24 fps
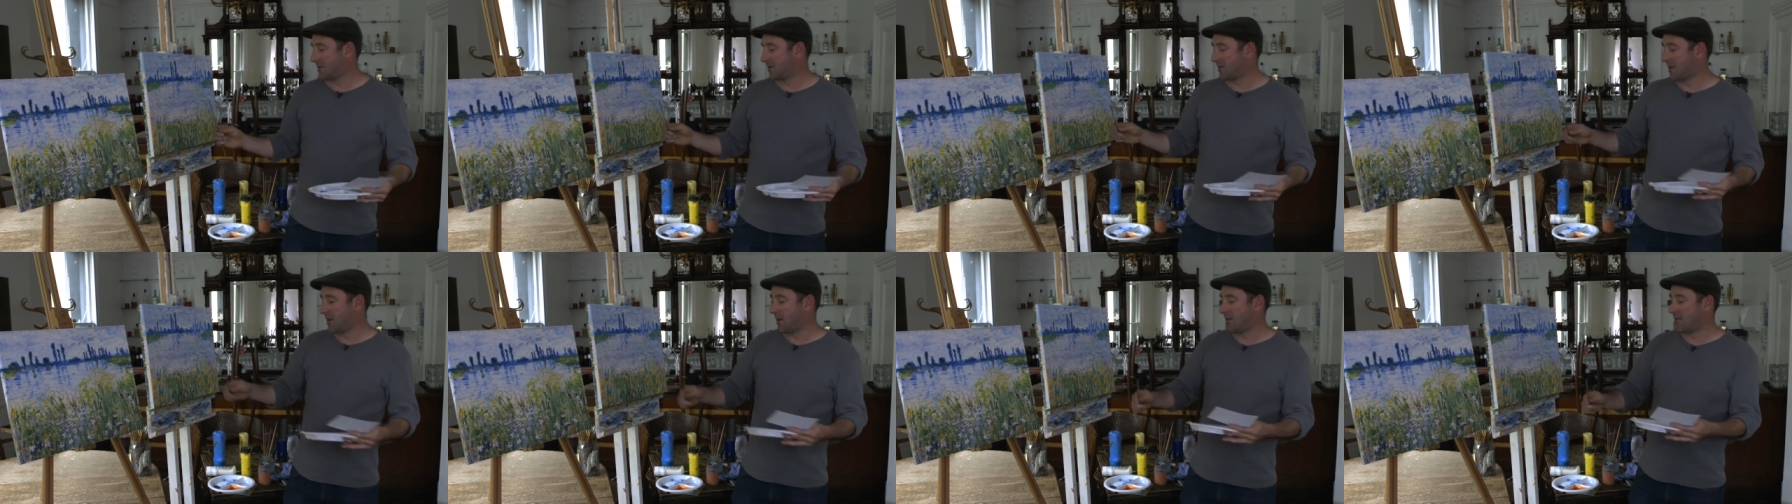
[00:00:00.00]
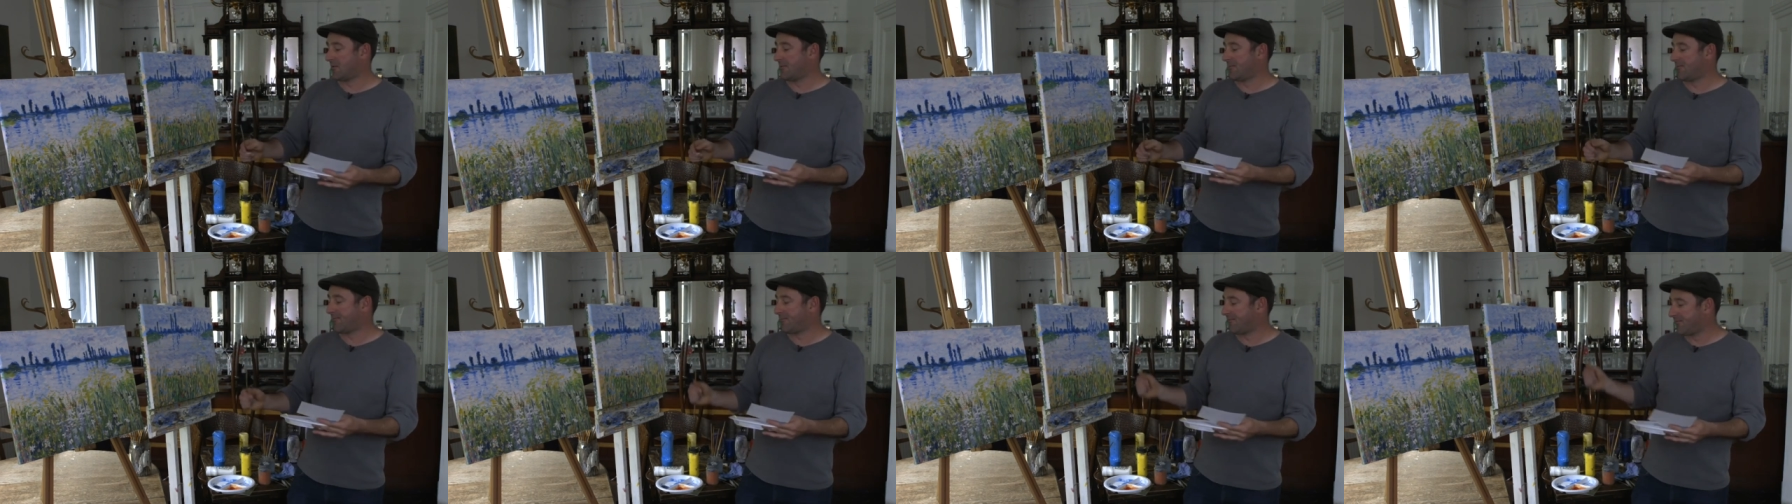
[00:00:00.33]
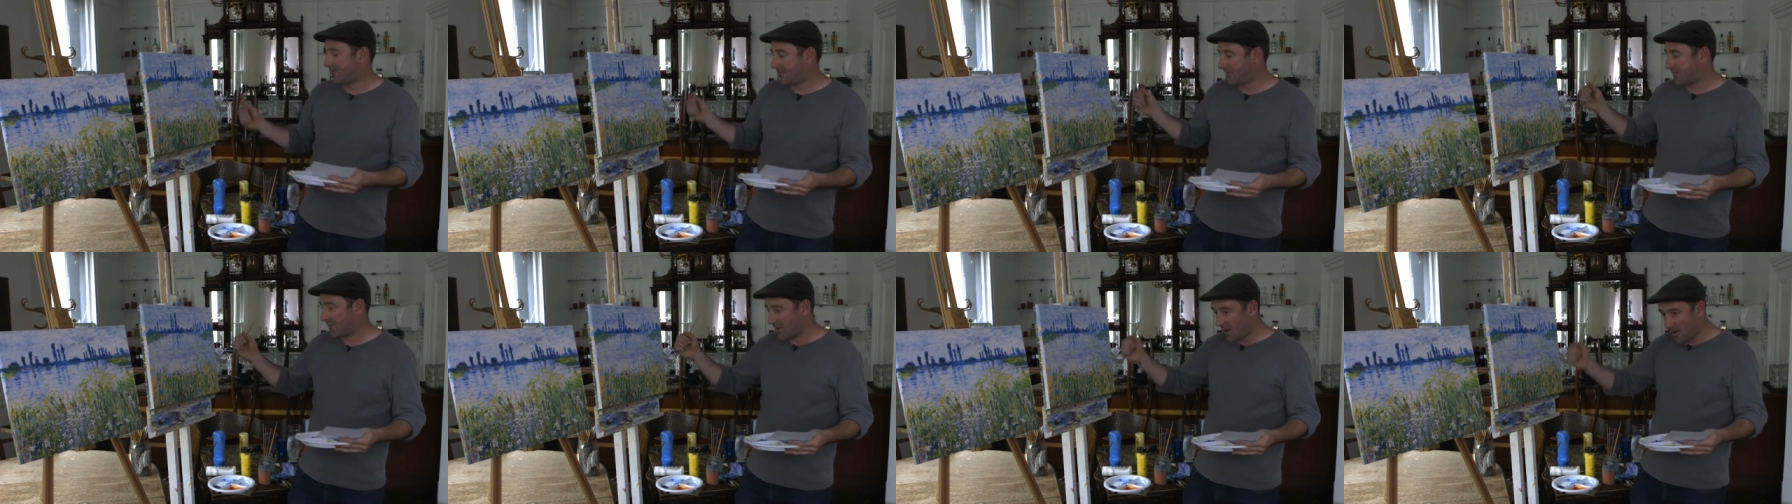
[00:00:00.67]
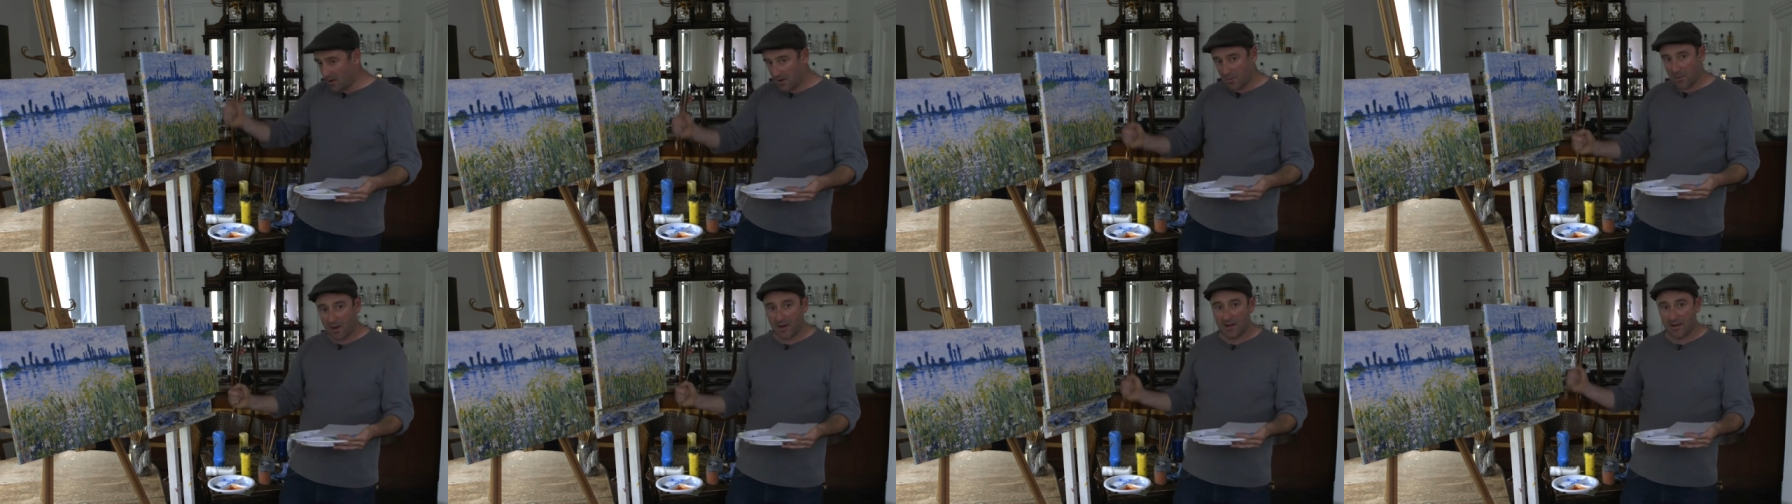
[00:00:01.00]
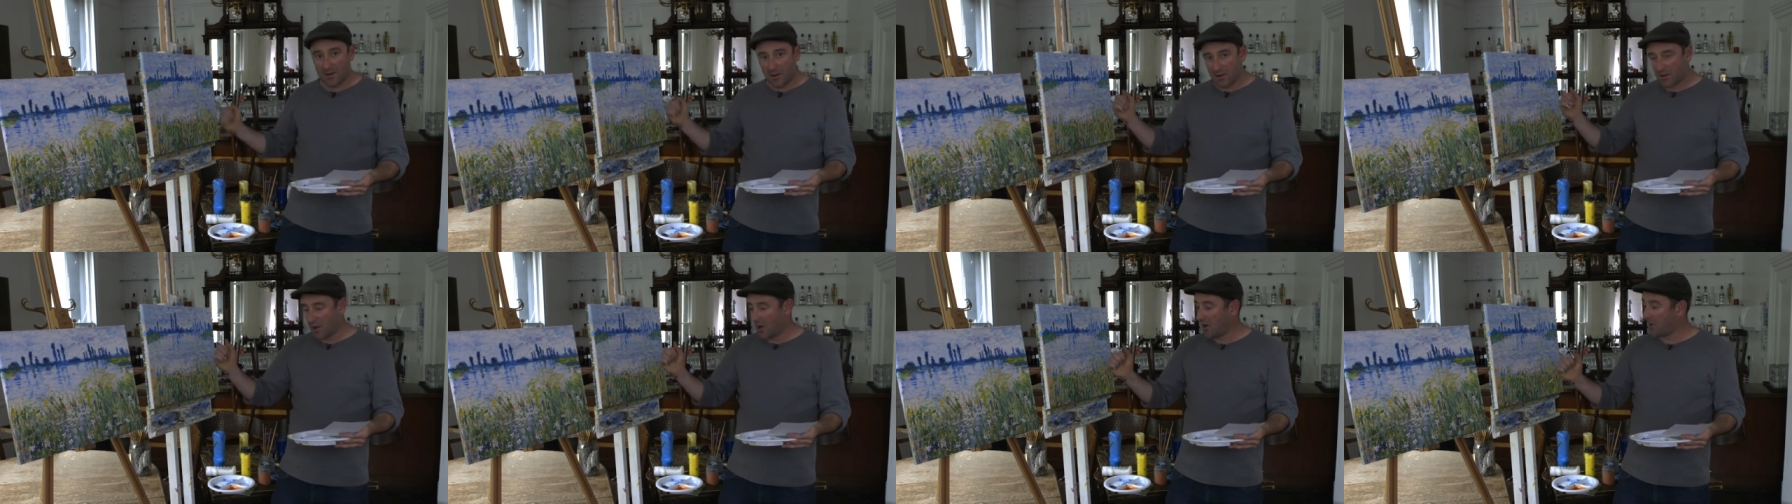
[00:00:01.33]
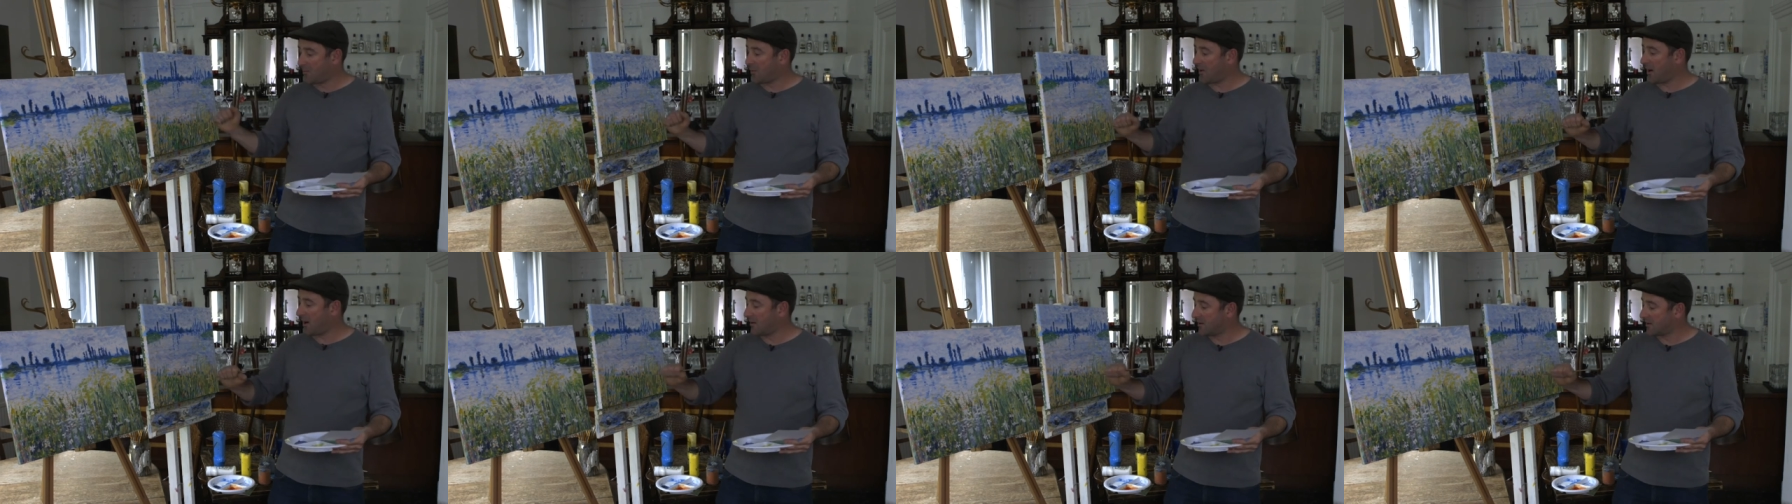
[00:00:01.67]
So the only way it'll go
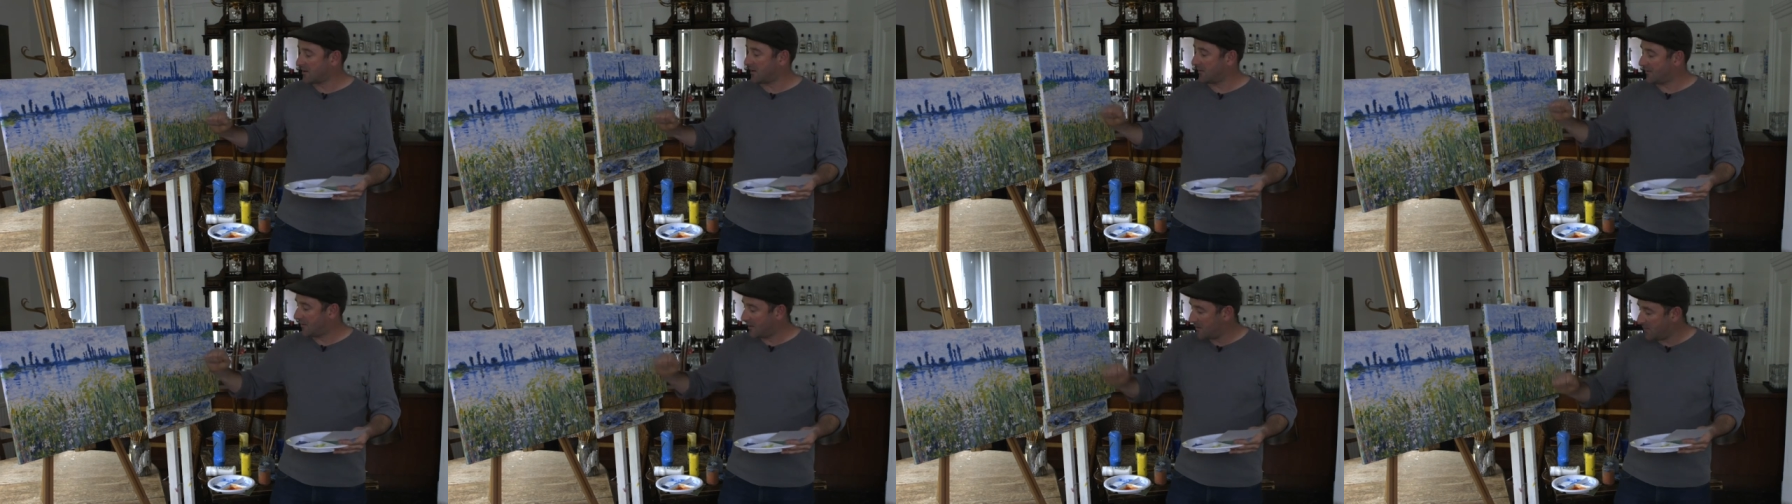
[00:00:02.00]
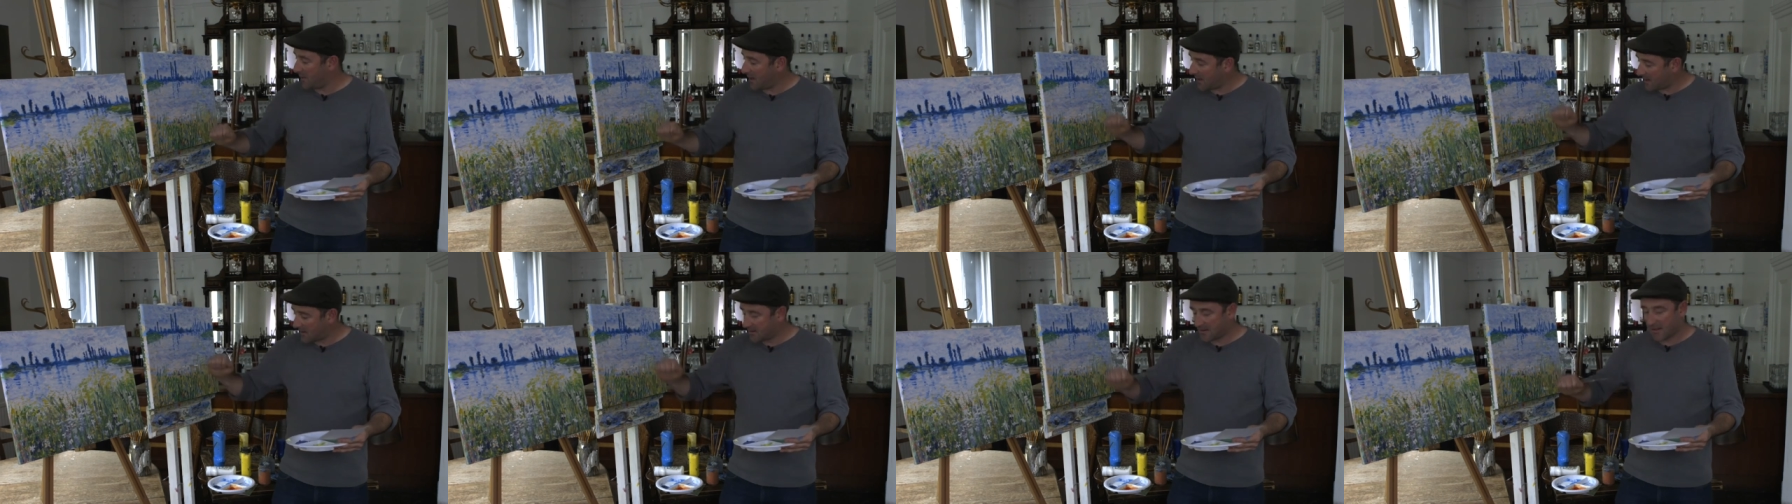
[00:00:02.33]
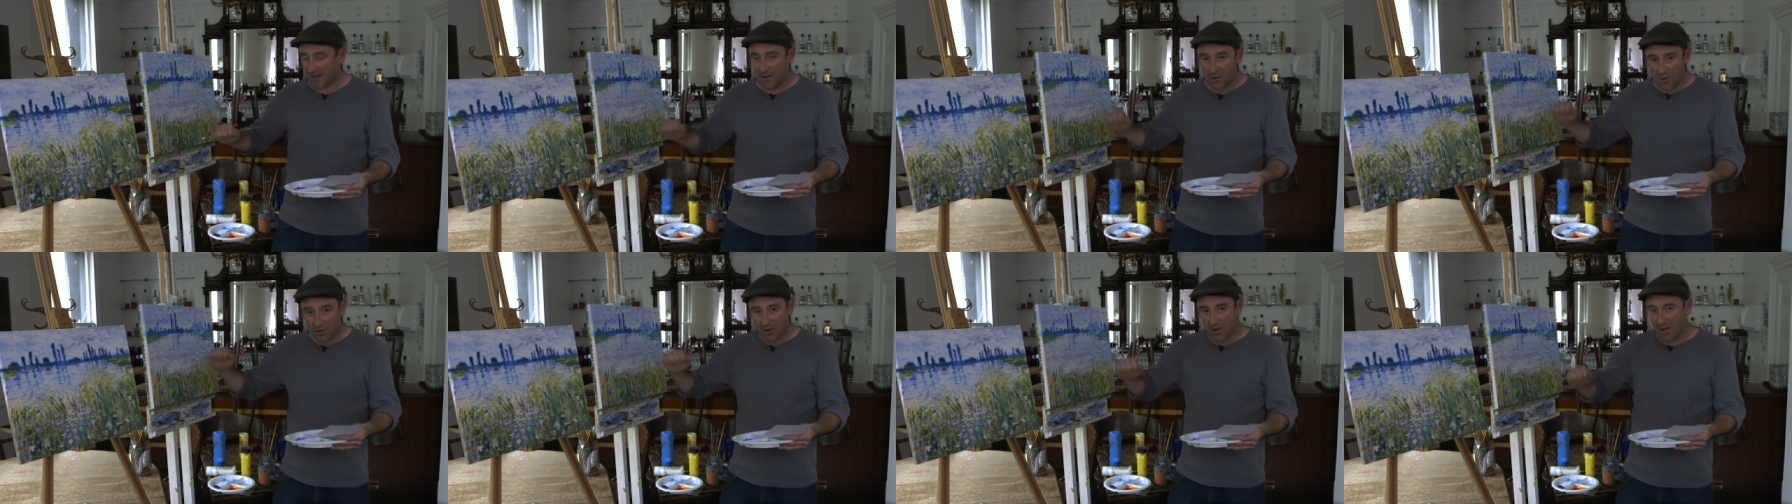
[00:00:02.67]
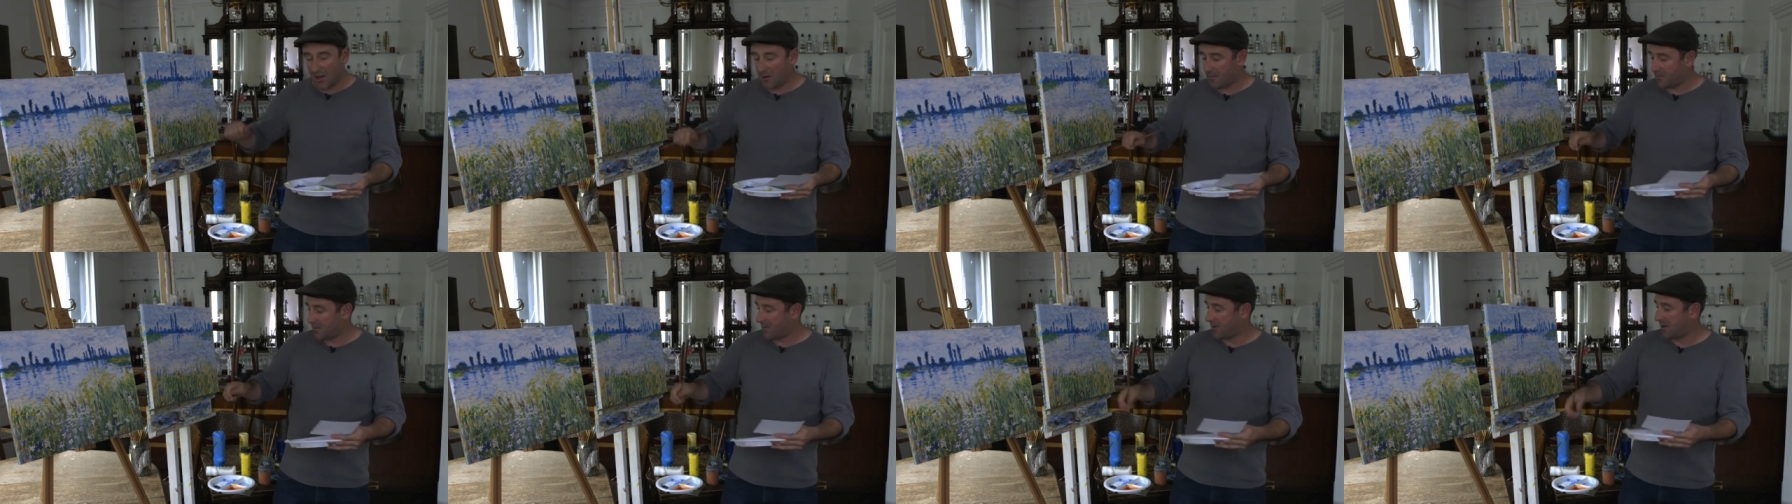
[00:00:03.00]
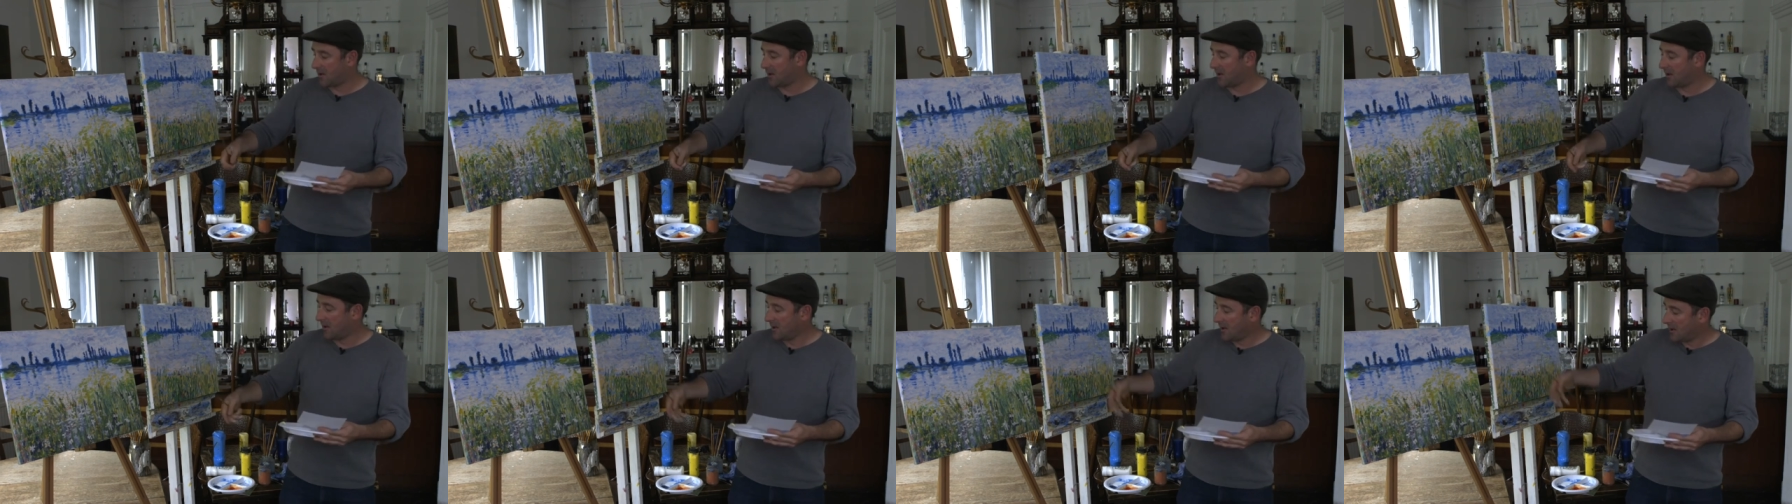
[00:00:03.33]
brown is if you mix it all up.